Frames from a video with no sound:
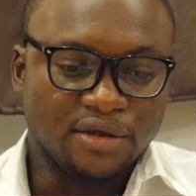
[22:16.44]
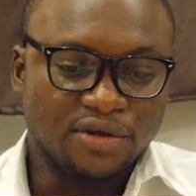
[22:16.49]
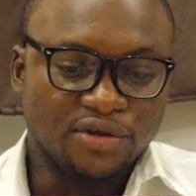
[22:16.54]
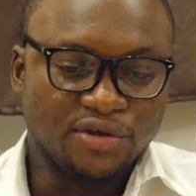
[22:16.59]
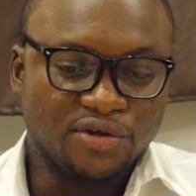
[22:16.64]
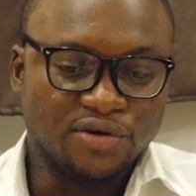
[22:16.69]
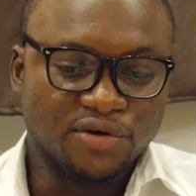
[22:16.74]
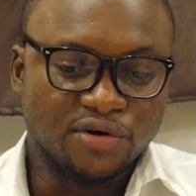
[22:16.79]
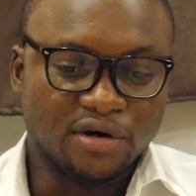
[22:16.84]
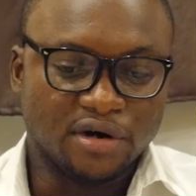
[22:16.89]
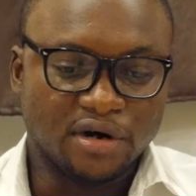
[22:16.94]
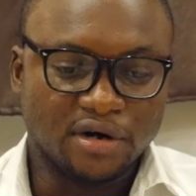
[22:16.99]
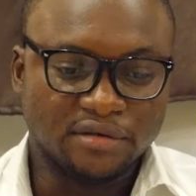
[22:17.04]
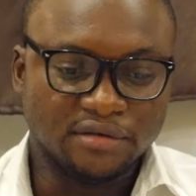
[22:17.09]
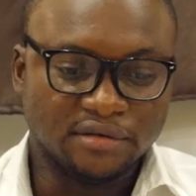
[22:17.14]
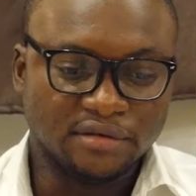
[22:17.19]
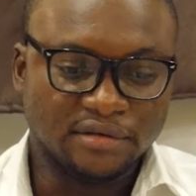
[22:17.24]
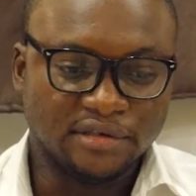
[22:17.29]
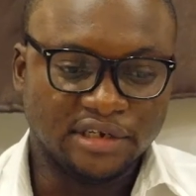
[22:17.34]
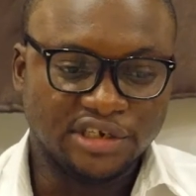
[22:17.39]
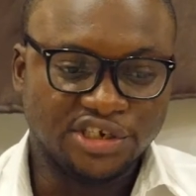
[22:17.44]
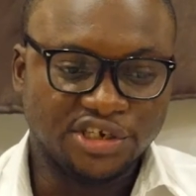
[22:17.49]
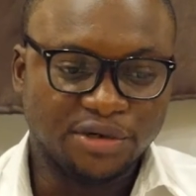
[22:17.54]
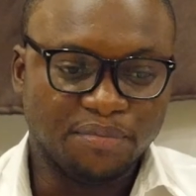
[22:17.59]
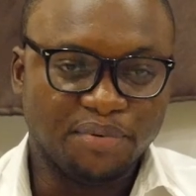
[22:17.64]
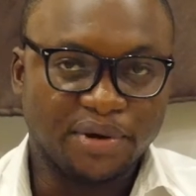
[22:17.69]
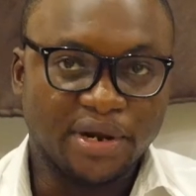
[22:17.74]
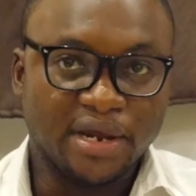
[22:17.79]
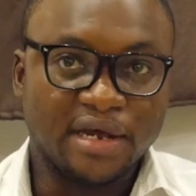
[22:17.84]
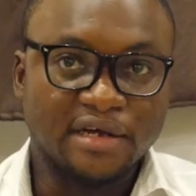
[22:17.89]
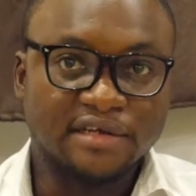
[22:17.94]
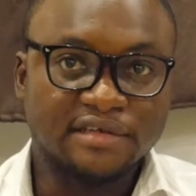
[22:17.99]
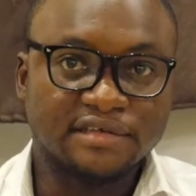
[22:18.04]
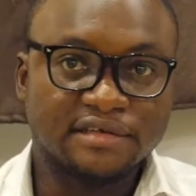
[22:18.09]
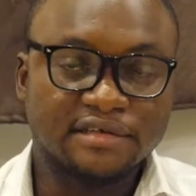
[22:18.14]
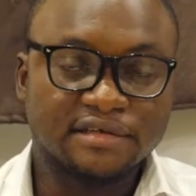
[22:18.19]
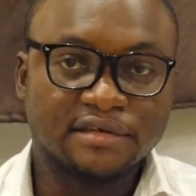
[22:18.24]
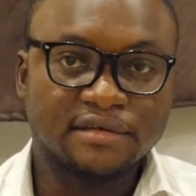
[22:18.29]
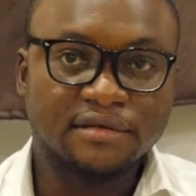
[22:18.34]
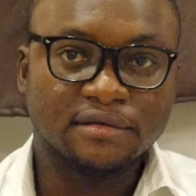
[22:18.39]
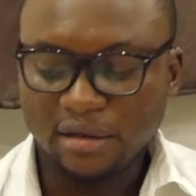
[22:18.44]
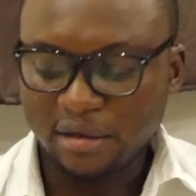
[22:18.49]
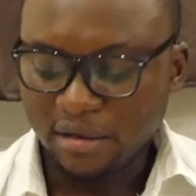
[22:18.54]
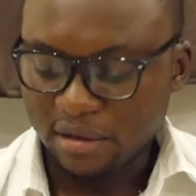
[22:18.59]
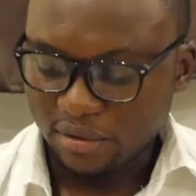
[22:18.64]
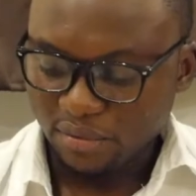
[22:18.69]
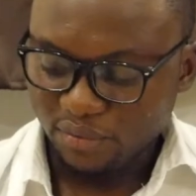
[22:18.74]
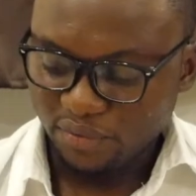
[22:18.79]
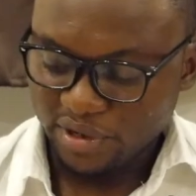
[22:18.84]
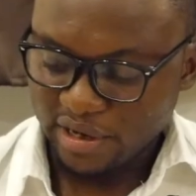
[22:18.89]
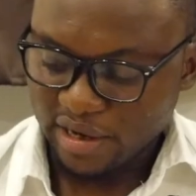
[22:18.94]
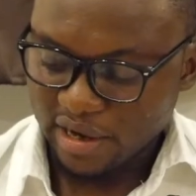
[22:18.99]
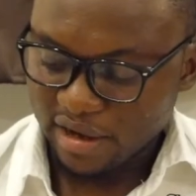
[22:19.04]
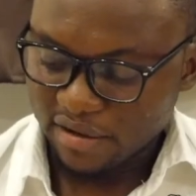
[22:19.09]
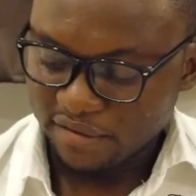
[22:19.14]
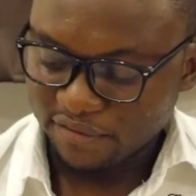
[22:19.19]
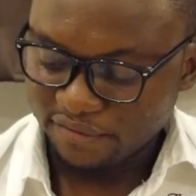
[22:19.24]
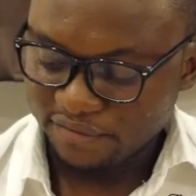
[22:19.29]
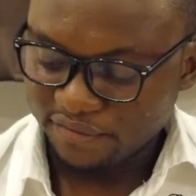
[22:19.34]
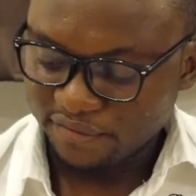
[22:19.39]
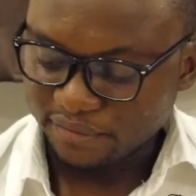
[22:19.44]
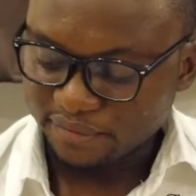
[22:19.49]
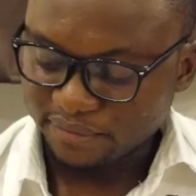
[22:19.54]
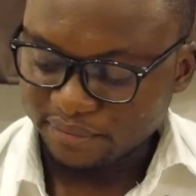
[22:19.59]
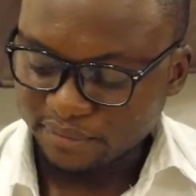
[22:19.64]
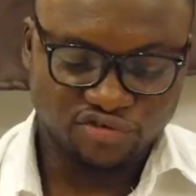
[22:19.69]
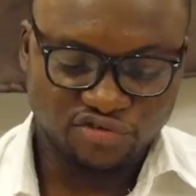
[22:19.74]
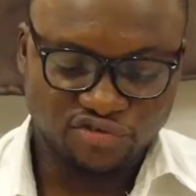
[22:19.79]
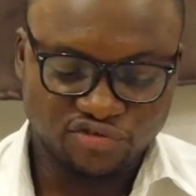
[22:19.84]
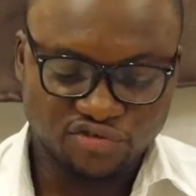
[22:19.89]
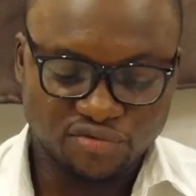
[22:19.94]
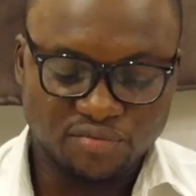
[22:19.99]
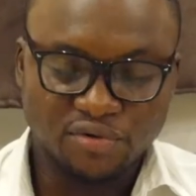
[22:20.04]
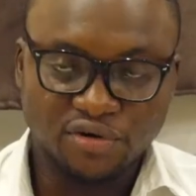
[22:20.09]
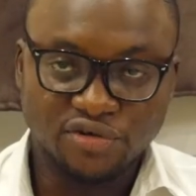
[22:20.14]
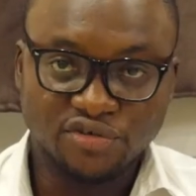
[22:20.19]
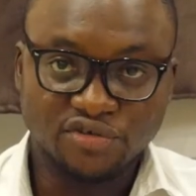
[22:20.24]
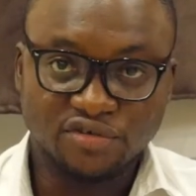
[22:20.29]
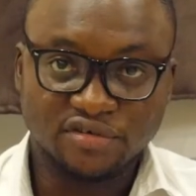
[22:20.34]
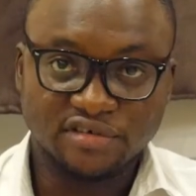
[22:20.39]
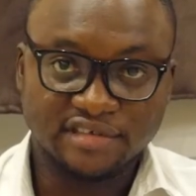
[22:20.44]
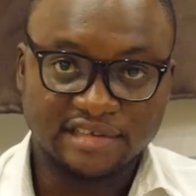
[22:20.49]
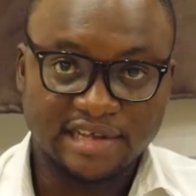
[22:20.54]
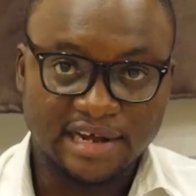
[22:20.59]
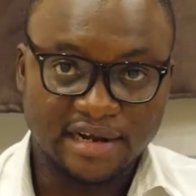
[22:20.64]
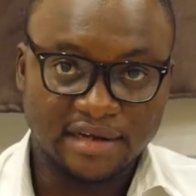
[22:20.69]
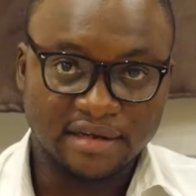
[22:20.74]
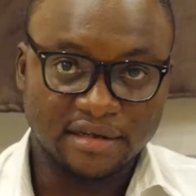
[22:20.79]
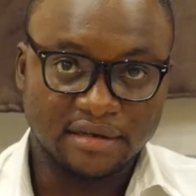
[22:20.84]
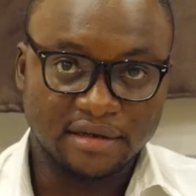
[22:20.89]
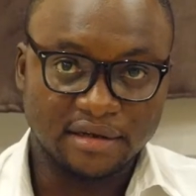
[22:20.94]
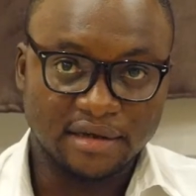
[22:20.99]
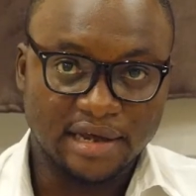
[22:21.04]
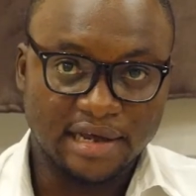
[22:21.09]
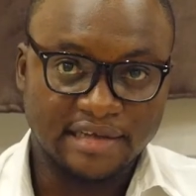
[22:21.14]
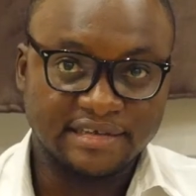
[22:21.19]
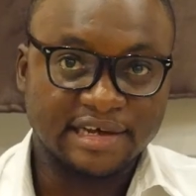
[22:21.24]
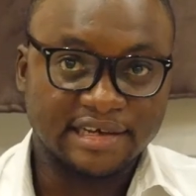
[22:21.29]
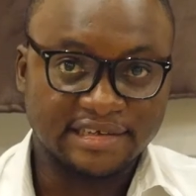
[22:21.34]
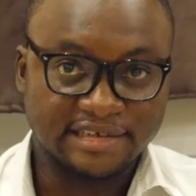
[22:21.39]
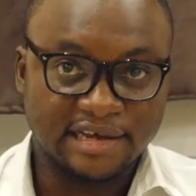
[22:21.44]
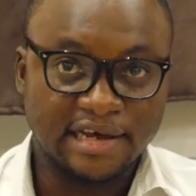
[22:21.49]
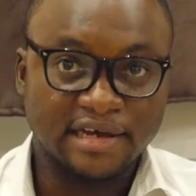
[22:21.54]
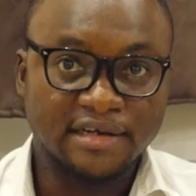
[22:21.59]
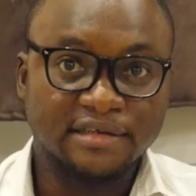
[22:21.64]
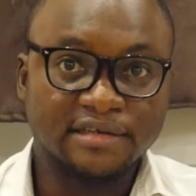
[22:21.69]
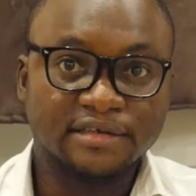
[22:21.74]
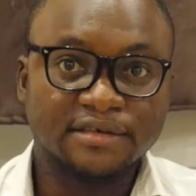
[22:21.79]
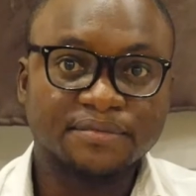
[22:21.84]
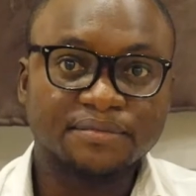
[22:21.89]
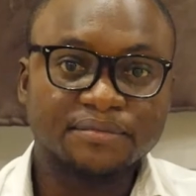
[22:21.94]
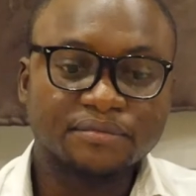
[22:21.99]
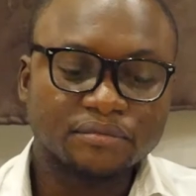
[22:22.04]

You know, on the GPS, we have two modules that, as I said,